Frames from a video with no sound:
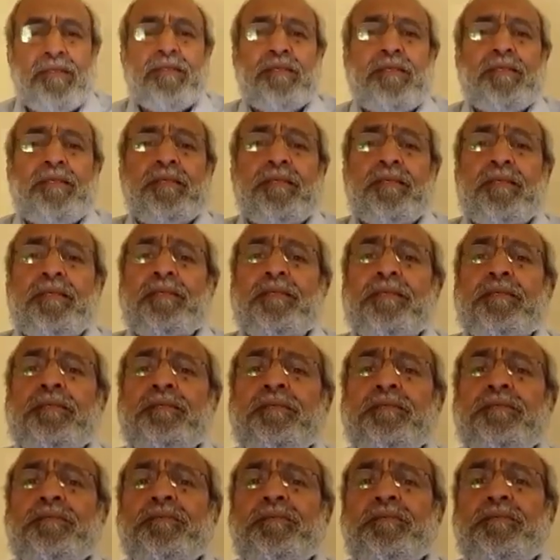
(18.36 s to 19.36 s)

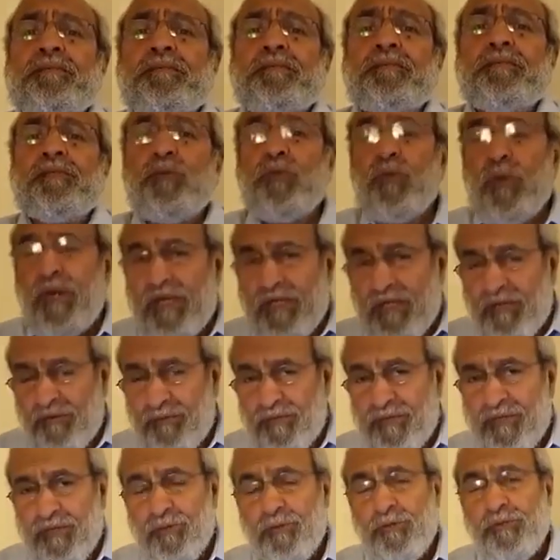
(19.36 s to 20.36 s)
while
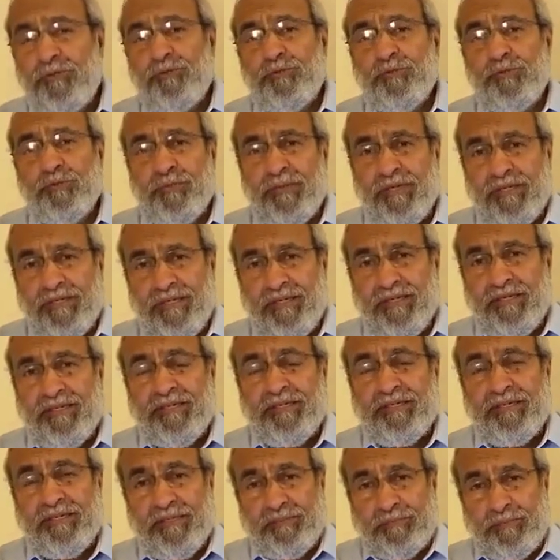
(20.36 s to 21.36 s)
we are also making an
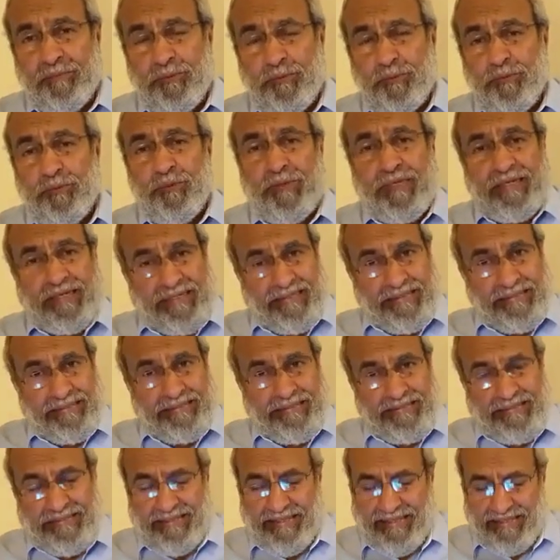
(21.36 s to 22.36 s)
attempt to
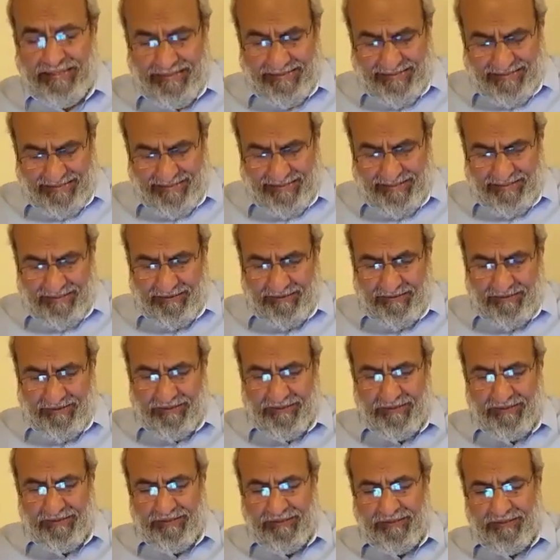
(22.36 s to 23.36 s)
understand its
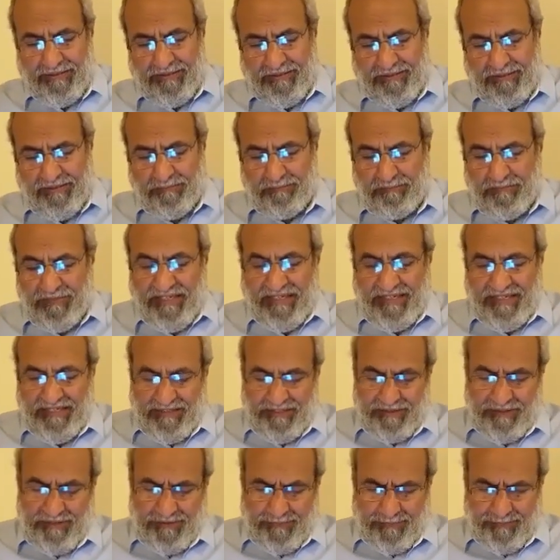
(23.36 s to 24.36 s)

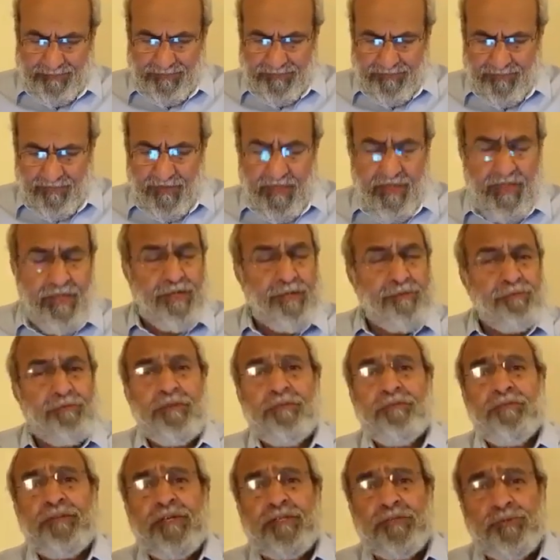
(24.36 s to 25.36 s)
meanings.
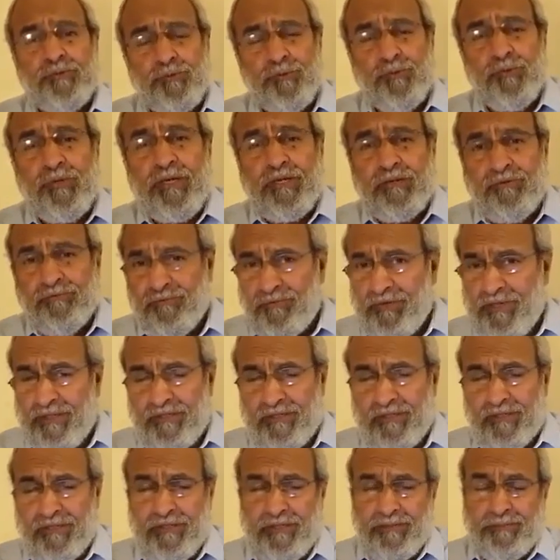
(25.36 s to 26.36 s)
We've done Surah
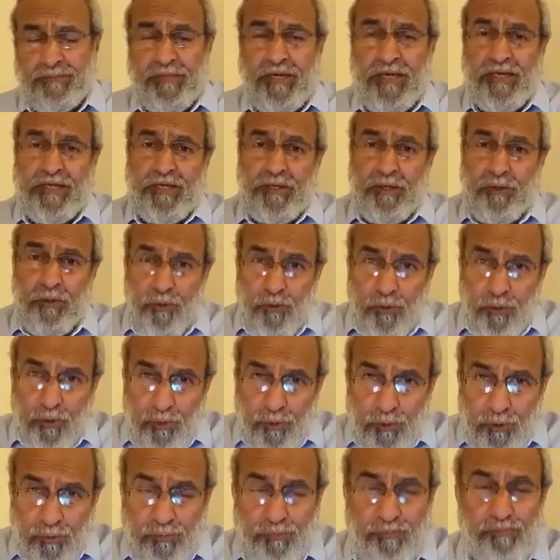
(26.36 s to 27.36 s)
Al-Fatiha. I
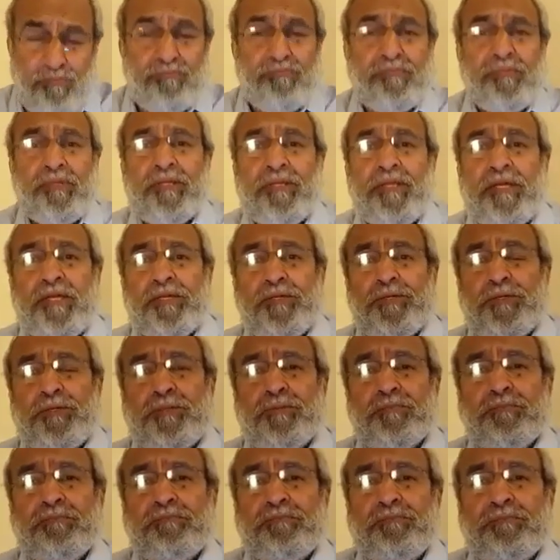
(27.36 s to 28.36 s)
hope that
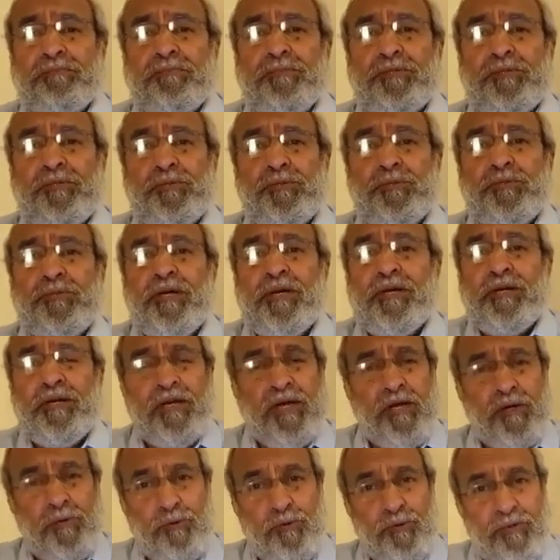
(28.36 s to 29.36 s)
you are
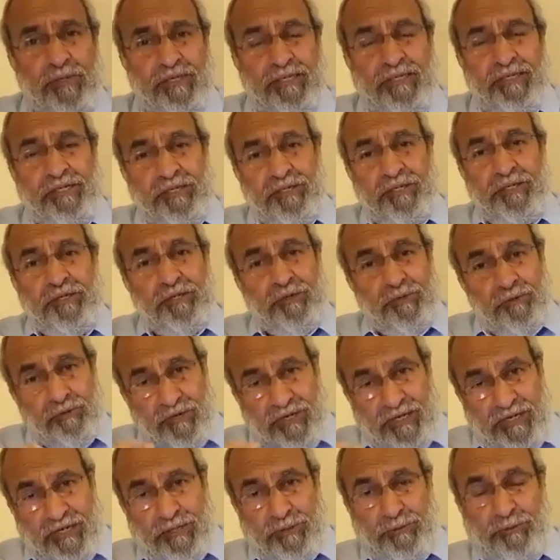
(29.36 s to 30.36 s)
now
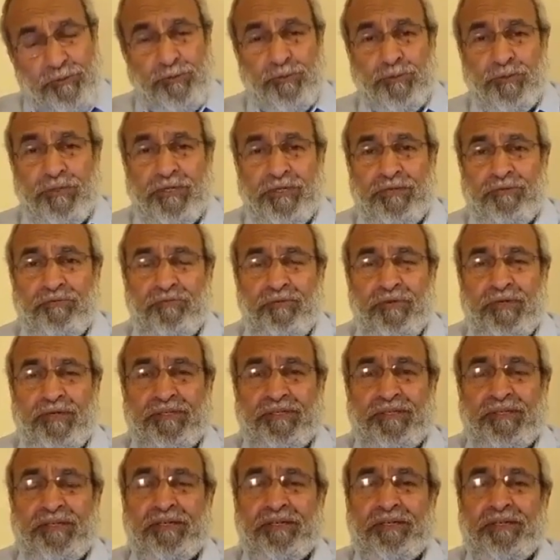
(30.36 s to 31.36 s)
reading Surah
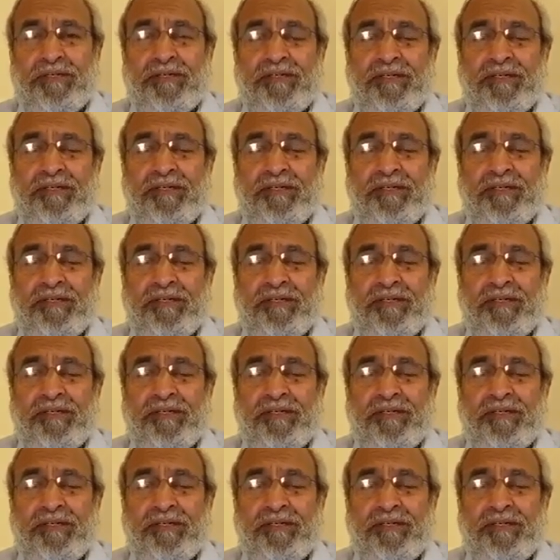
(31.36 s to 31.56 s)
Al-Fatiha